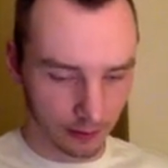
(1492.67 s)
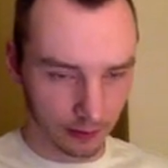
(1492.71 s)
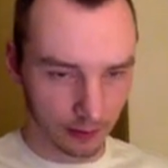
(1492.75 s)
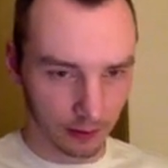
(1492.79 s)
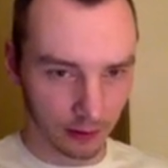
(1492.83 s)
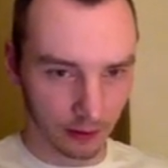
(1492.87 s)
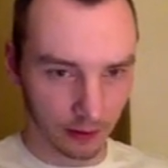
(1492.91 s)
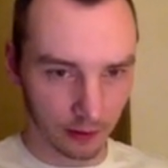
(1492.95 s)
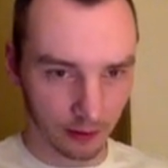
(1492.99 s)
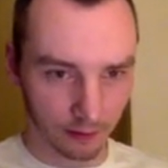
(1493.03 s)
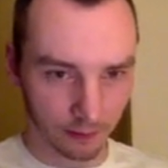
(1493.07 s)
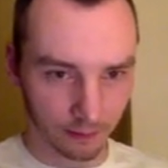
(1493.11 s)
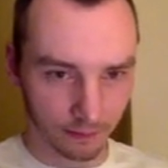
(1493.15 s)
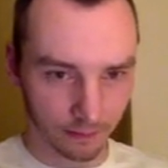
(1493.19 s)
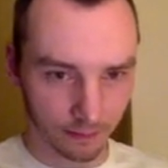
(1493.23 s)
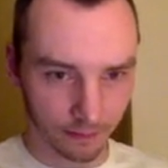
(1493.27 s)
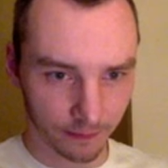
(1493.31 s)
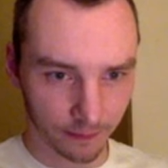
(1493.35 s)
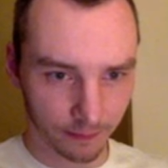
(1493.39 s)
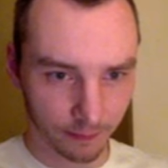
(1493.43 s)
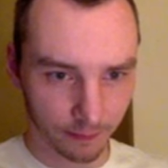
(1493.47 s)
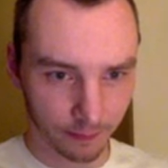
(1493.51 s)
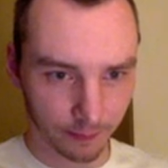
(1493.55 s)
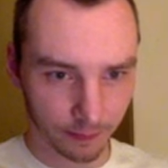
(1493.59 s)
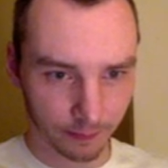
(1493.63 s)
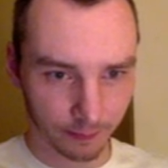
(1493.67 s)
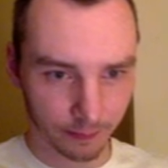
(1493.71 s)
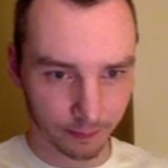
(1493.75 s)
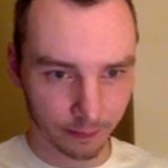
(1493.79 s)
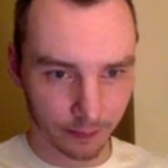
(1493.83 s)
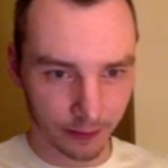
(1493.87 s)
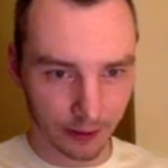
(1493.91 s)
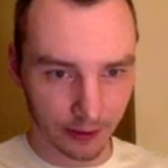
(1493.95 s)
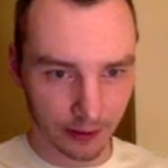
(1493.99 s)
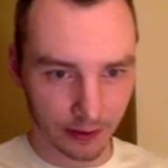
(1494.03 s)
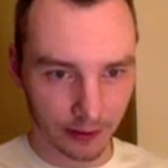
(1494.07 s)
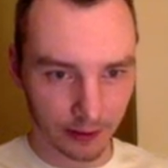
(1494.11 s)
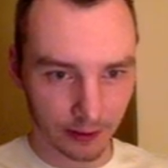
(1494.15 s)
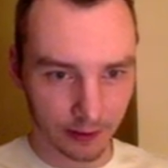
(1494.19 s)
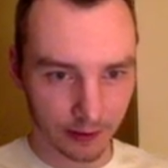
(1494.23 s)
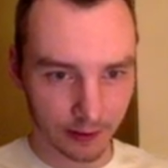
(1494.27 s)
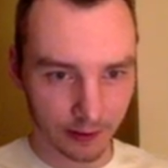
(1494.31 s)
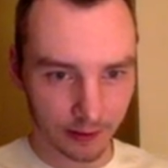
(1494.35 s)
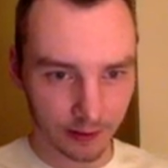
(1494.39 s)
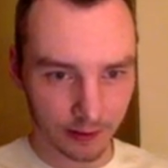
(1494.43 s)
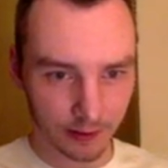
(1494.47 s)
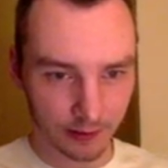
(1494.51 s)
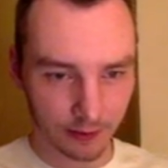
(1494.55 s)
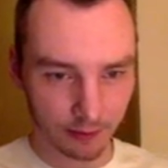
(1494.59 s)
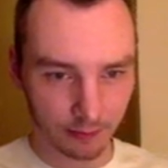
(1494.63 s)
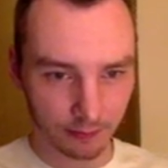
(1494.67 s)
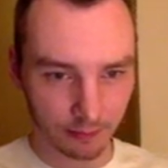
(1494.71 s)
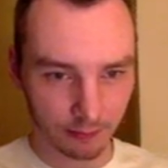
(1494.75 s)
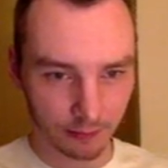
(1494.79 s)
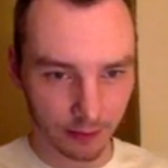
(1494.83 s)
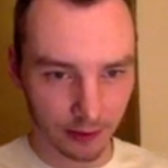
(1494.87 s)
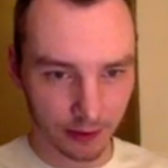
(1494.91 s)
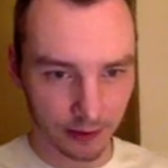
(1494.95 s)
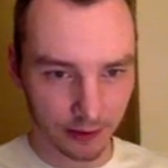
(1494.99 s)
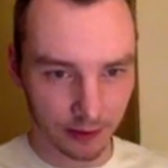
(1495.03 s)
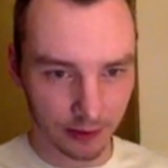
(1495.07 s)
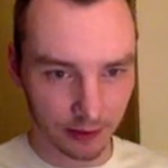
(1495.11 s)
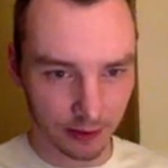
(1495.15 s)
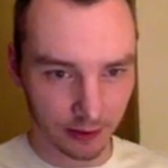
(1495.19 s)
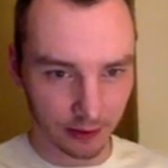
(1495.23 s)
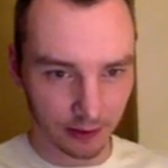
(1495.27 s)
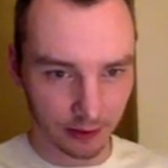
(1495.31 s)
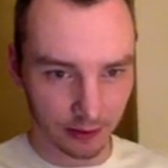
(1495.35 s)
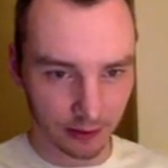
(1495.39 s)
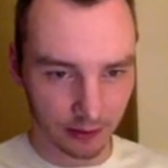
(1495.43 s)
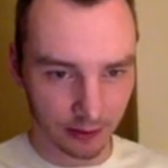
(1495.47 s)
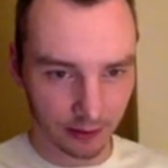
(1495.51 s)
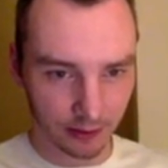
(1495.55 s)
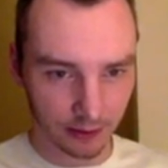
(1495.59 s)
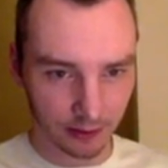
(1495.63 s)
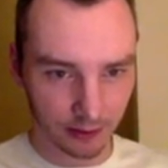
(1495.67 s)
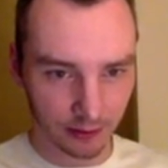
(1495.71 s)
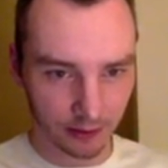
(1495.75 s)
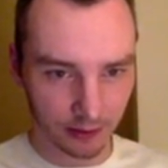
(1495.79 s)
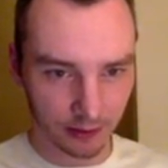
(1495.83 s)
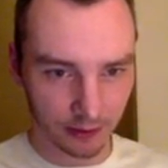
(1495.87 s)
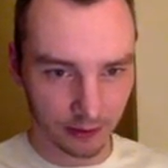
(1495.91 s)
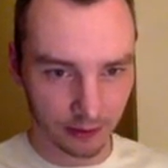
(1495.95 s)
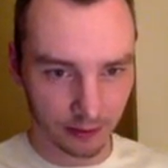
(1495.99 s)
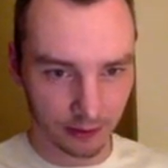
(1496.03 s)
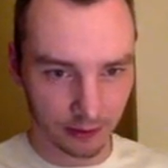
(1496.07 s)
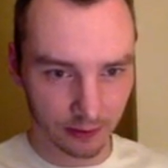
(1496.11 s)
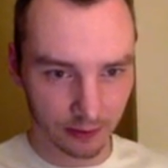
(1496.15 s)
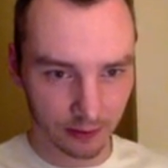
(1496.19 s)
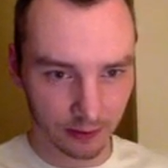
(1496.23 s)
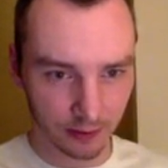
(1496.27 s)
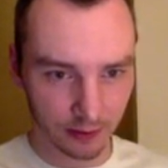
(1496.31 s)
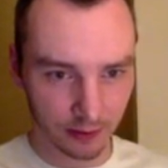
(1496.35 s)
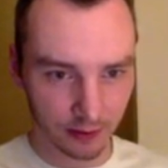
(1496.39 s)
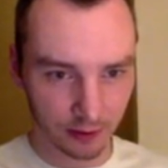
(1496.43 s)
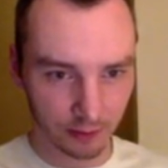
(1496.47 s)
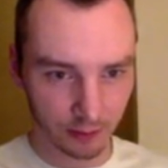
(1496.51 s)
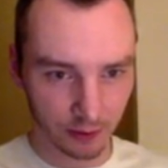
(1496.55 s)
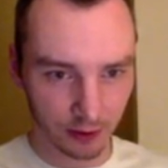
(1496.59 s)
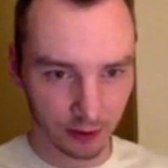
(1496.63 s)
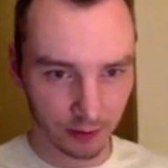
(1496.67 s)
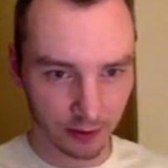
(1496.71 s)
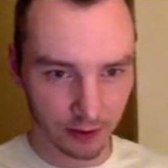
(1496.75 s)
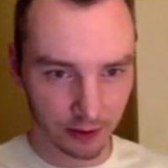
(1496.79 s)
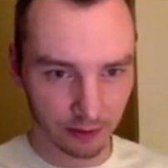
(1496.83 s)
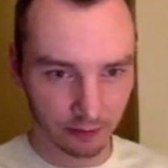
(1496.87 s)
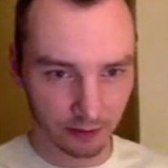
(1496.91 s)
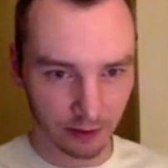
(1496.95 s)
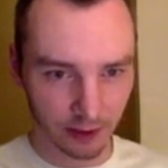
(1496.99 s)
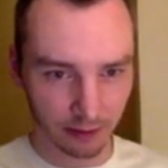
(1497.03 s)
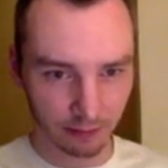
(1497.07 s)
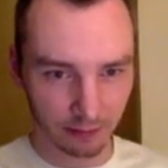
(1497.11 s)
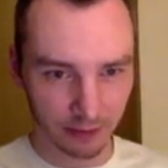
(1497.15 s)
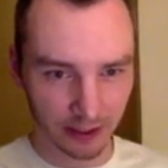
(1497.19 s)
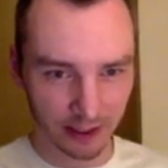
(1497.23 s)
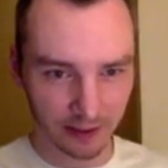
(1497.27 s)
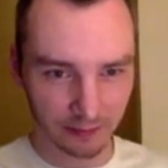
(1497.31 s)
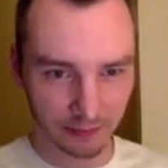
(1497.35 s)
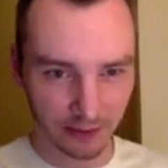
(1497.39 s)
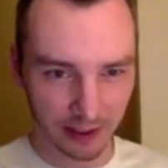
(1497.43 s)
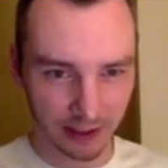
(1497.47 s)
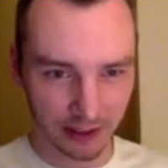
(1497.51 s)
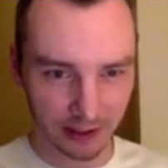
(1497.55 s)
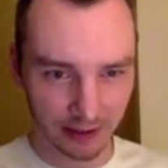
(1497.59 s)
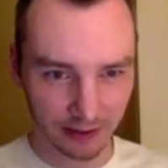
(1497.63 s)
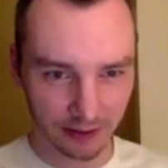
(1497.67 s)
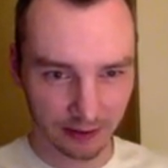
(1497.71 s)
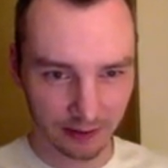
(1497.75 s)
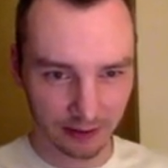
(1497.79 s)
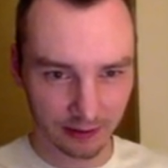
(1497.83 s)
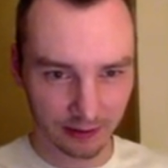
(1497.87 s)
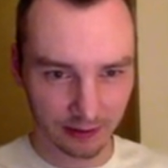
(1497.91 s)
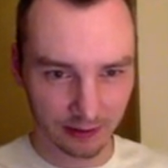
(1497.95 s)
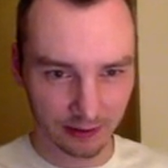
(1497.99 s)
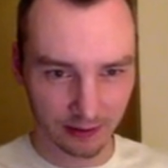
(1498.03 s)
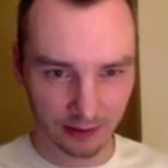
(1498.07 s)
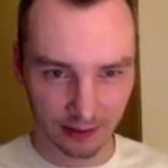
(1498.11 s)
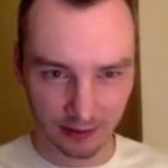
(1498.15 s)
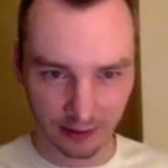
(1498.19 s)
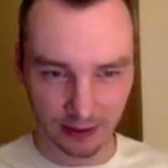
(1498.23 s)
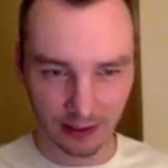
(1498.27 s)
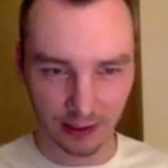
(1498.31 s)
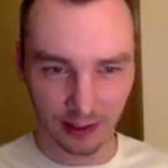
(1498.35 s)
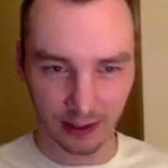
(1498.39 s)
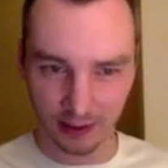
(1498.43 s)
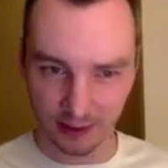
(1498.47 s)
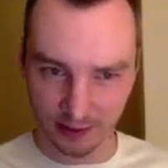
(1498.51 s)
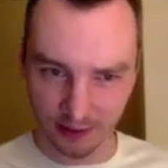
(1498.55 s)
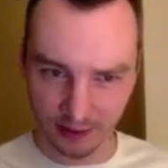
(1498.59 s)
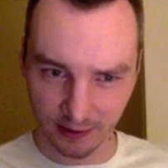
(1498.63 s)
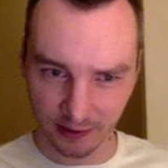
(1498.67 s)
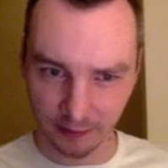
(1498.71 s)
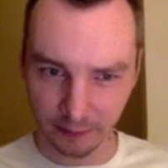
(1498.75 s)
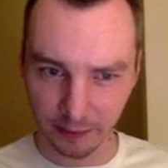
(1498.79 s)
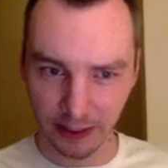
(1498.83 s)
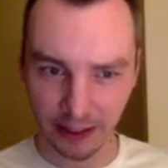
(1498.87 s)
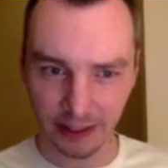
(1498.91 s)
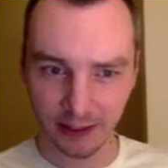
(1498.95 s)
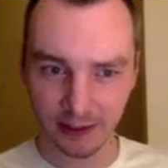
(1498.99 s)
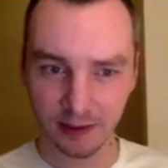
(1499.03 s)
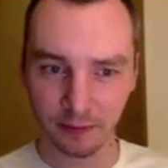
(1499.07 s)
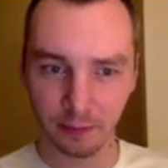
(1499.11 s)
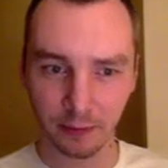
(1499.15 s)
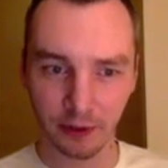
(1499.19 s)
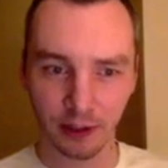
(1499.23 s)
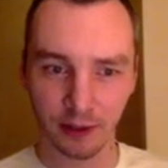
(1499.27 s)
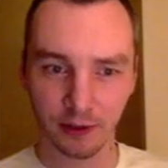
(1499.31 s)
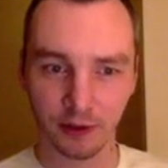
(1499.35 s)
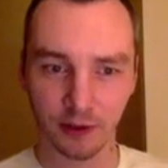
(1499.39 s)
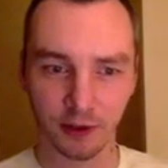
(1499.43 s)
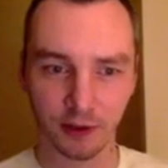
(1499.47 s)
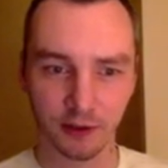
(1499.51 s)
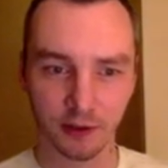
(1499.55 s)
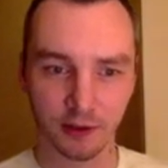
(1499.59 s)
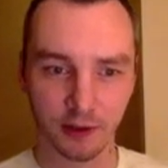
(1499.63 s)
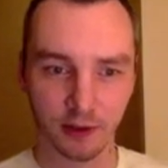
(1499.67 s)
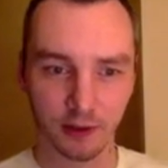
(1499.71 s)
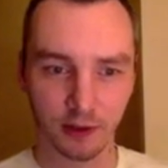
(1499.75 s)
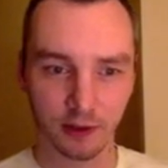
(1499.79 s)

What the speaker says: if place meeting... Did we do that already, place meeting? It's like instance place, but it just